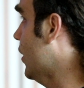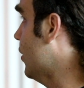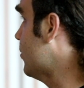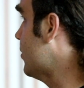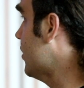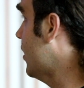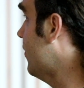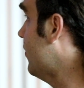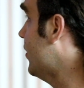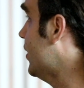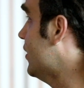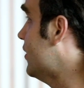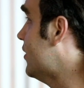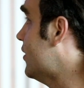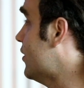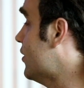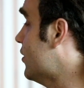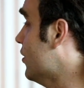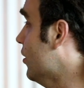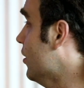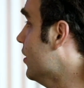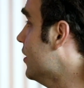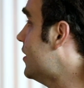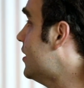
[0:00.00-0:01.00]
You also have a
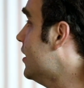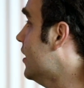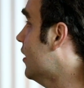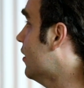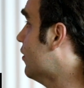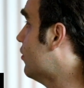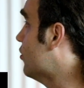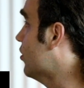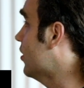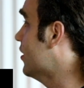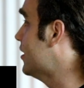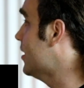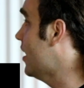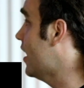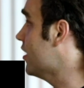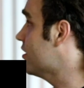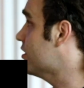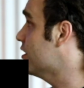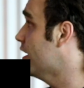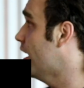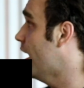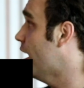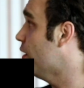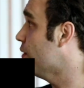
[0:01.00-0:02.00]
certainty of
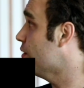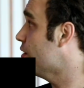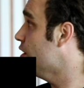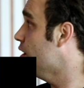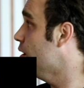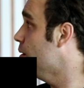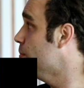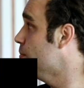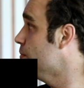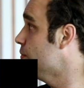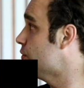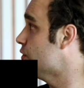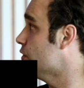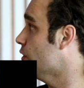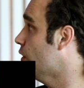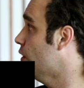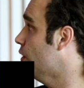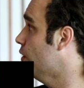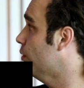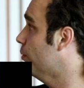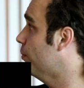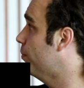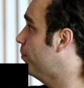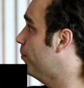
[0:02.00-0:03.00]
transaction outcome.
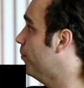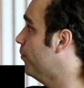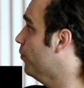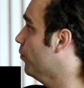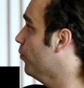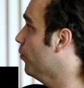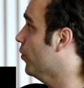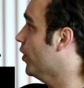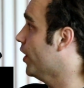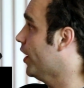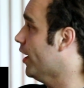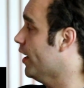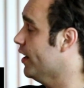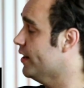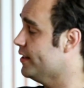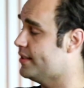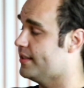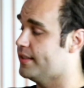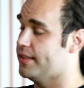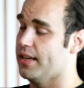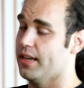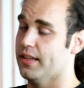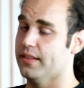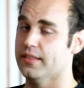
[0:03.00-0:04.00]
So when I
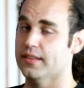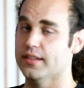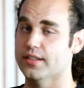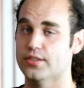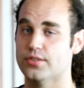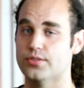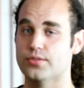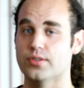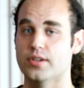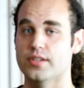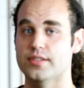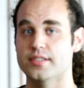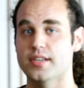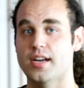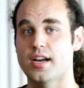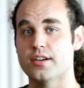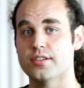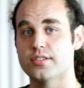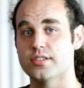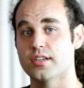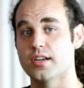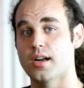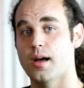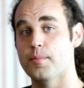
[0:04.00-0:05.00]
send this
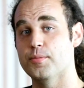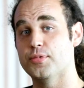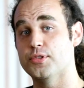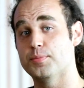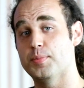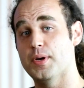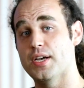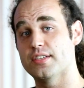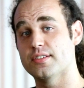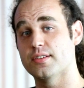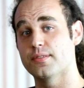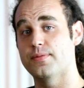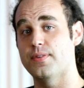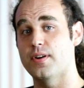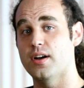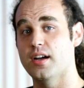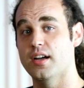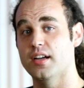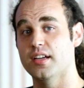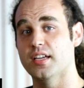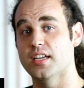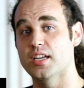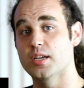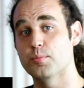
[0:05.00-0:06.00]
transaction, I'm
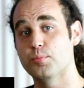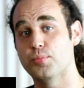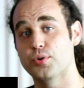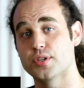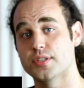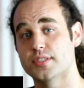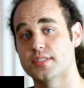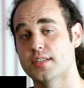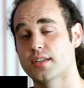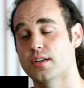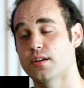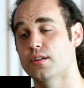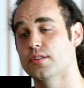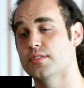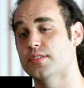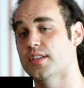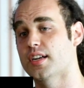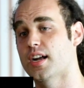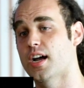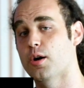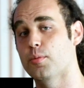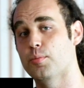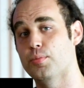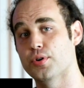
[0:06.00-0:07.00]
specifying input cells
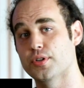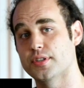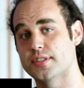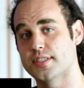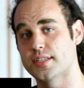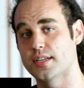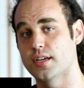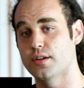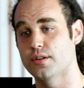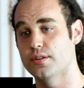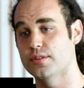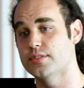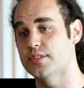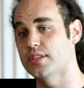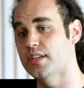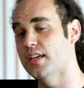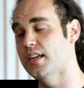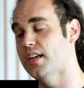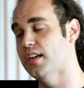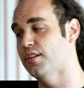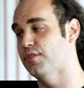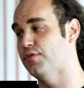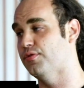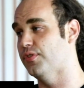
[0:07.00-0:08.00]
and output cells,
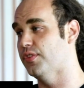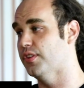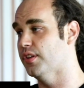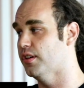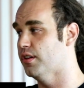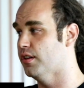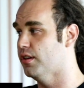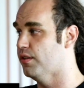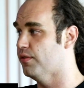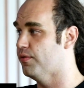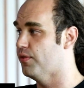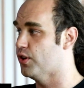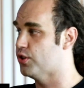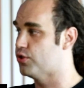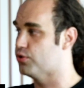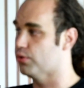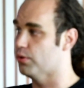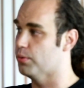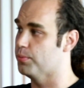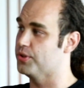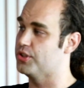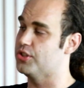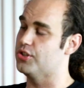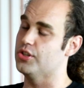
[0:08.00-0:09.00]
and if the
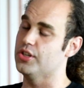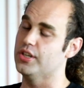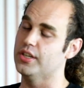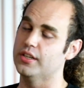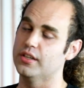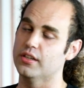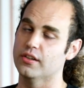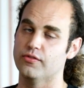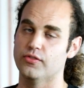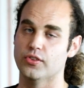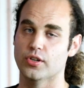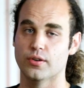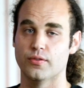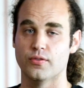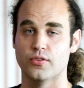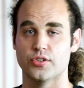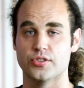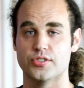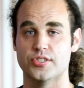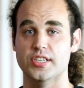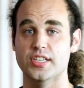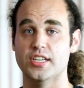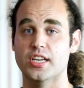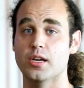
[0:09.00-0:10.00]
virtual machine of
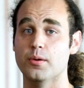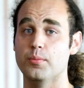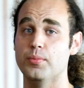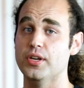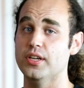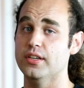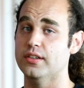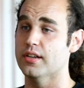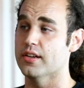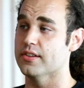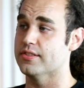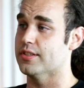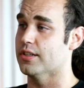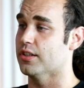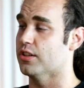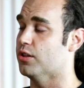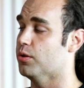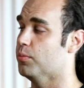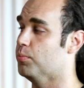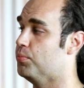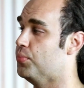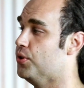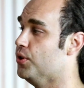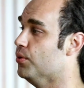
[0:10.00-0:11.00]
Nervos CKB doesn't
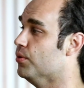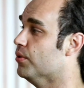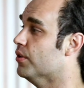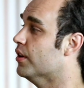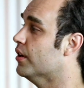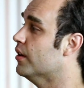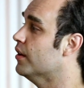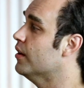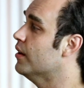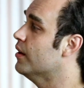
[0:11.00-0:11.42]
compute